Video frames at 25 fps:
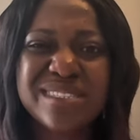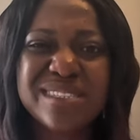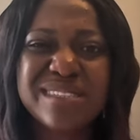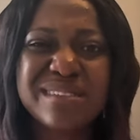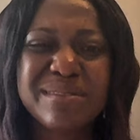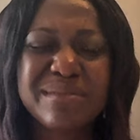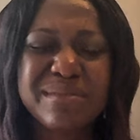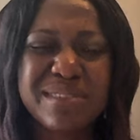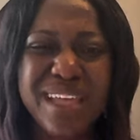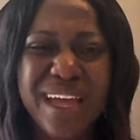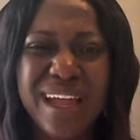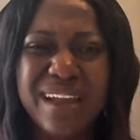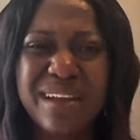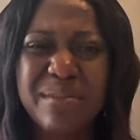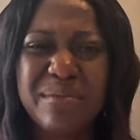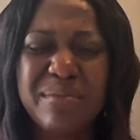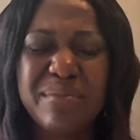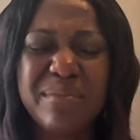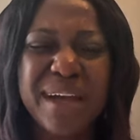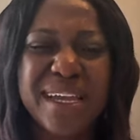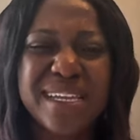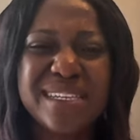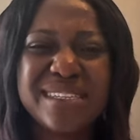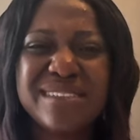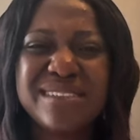that
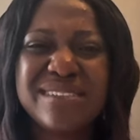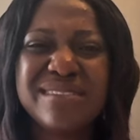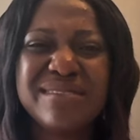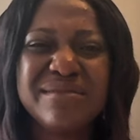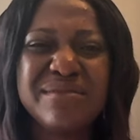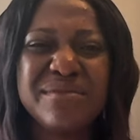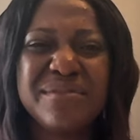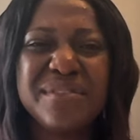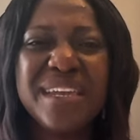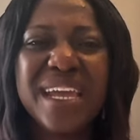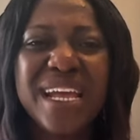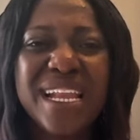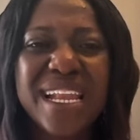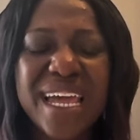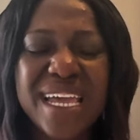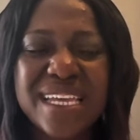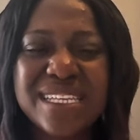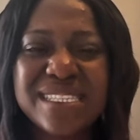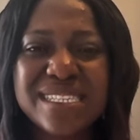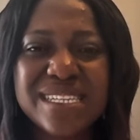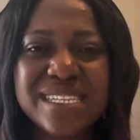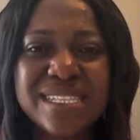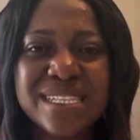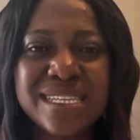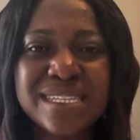by
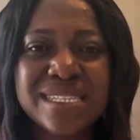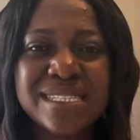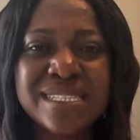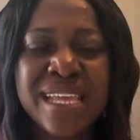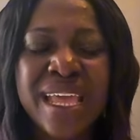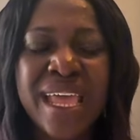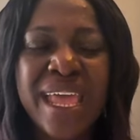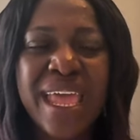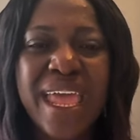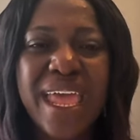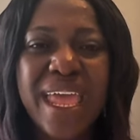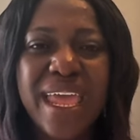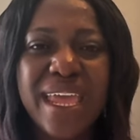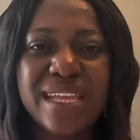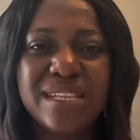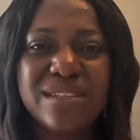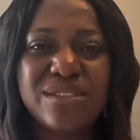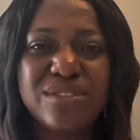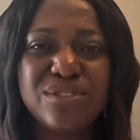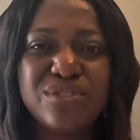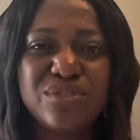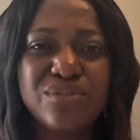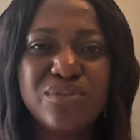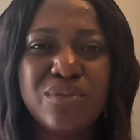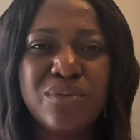realizing it
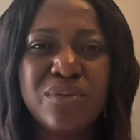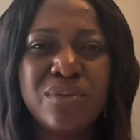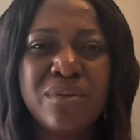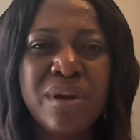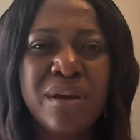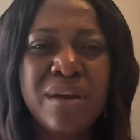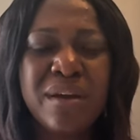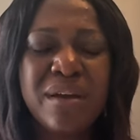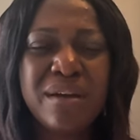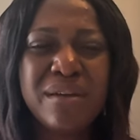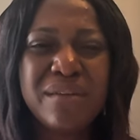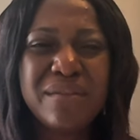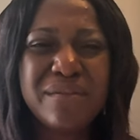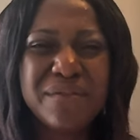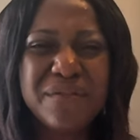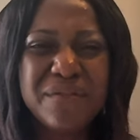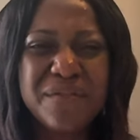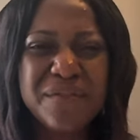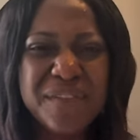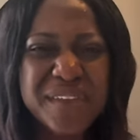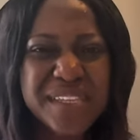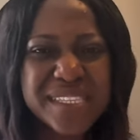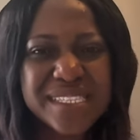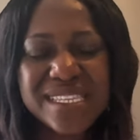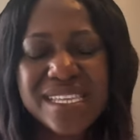and,
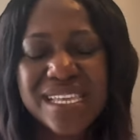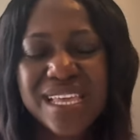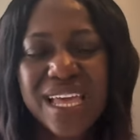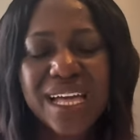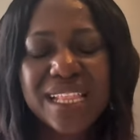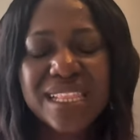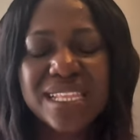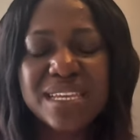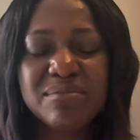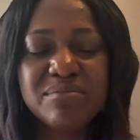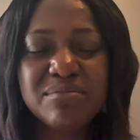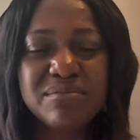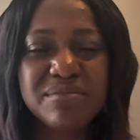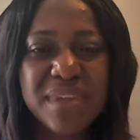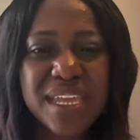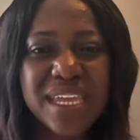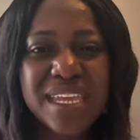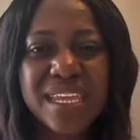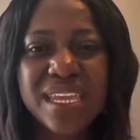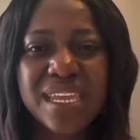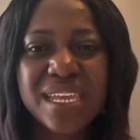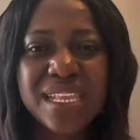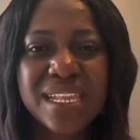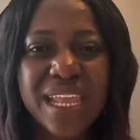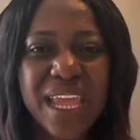physically
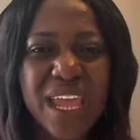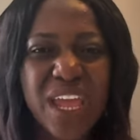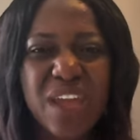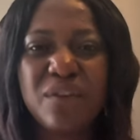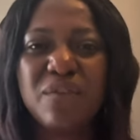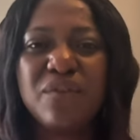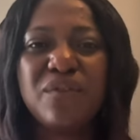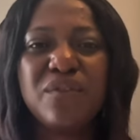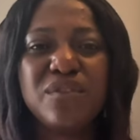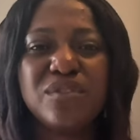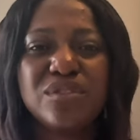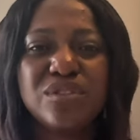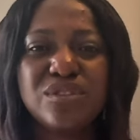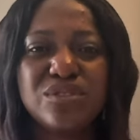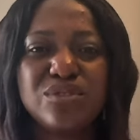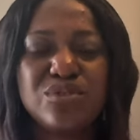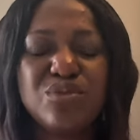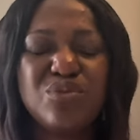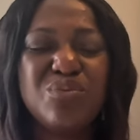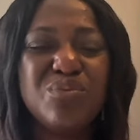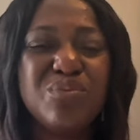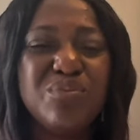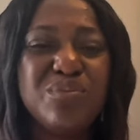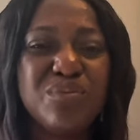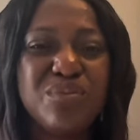making efforts
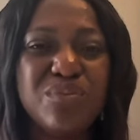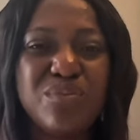to